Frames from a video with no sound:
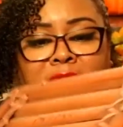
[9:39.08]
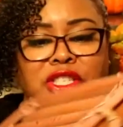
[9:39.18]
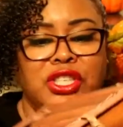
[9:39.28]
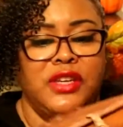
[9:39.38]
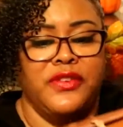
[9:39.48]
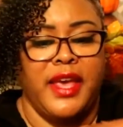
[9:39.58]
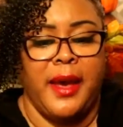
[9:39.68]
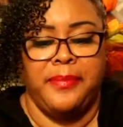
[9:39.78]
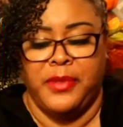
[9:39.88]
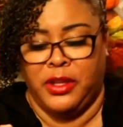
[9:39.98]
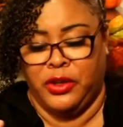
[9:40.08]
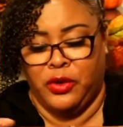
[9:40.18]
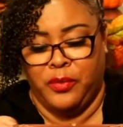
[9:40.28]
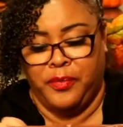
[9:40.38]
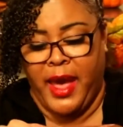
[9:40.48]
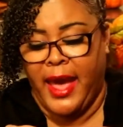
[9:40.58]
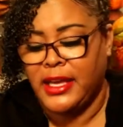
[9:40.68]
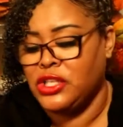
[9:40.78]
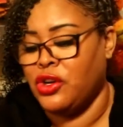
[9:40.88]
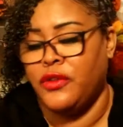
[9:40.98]
I should have kept the little
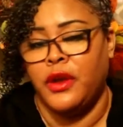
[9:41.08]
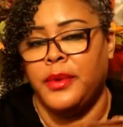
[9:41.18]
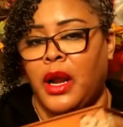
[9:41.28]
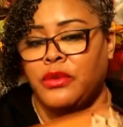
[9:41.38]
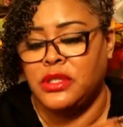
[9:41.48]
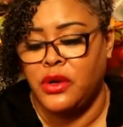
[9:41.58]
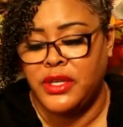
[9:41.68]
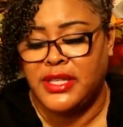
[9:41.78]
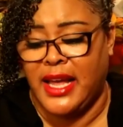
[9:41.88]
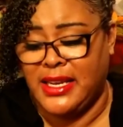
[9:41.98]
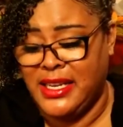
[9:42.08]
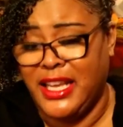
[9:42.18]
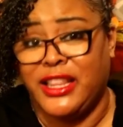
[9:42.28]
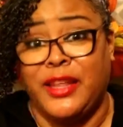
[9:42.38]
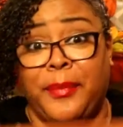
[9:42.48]
package on there, but I was so excited.